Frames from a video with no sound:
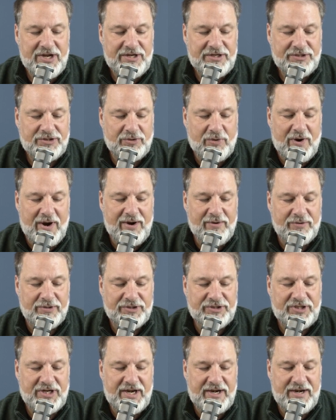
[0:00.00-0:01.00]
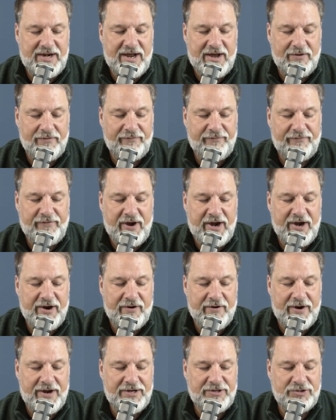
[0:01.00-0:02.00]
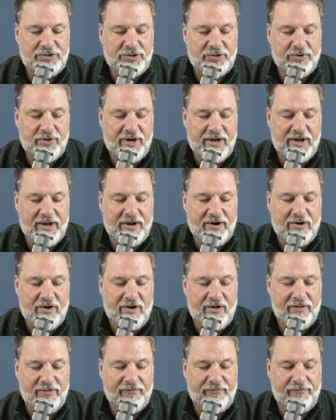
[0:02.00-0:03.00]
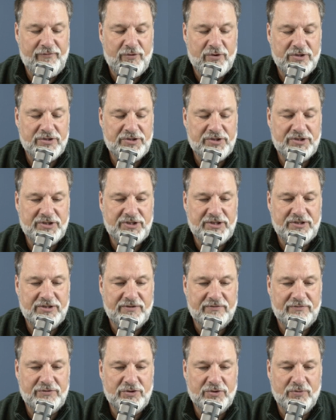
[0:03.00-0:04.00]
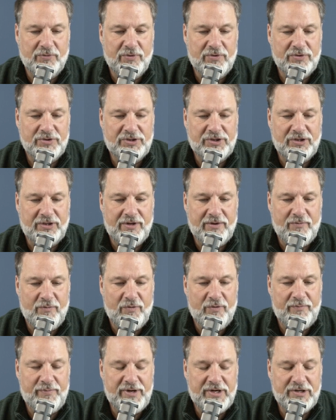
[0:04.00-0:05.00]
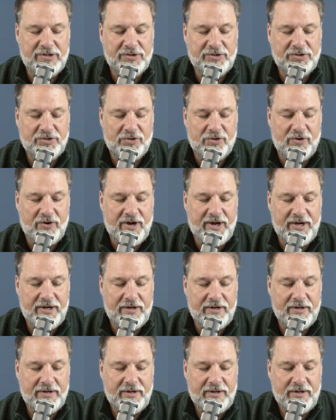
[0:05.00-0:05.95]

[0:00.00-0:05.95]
So I will send down fire on Judah, and all the fortresses of Jerusalem will be destroyed.